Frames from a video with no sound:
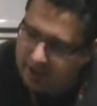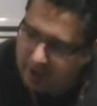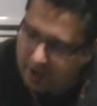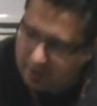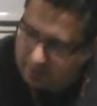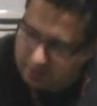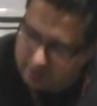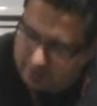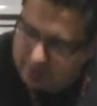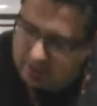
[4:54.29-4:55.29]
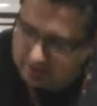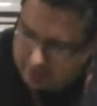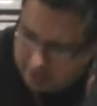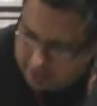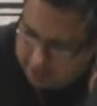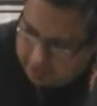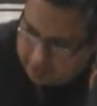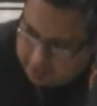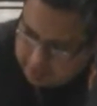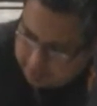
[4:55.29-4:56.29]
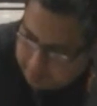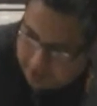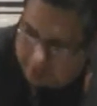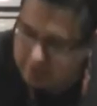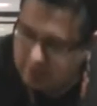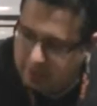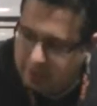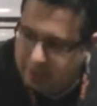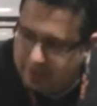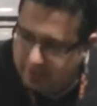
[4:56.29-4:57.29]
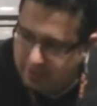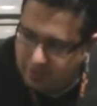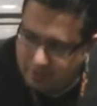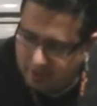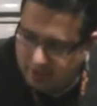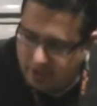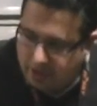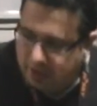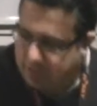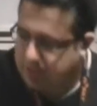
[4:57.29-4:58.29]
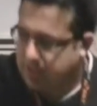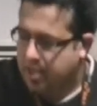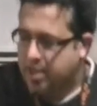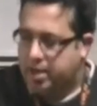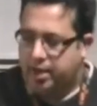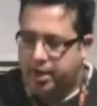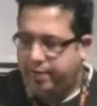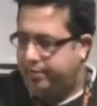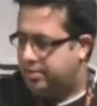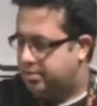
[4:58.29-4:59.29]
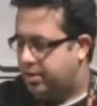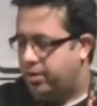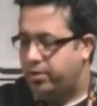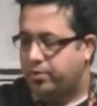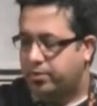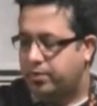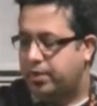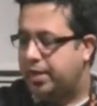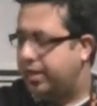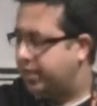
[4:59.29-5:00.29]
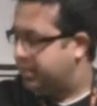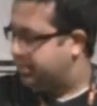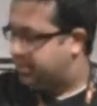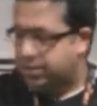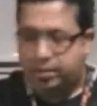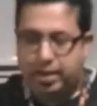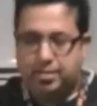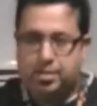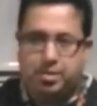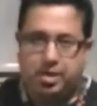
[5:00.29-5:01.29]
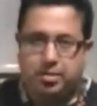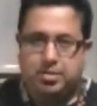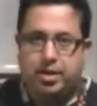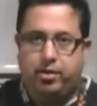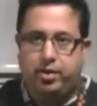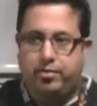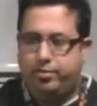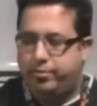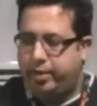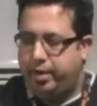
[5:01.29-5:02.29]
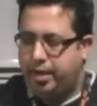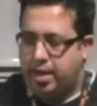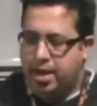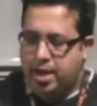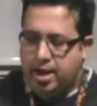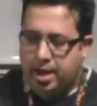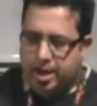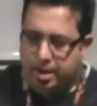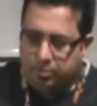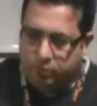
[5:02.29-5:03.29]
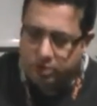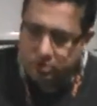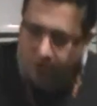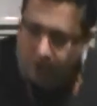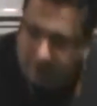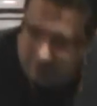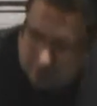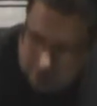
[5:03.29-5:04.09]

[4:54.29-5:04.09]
um, receivers up here, batteries up here. So everything's in the nose. Even so, it still ends up being a bit tail heavy for me, um, which is why I put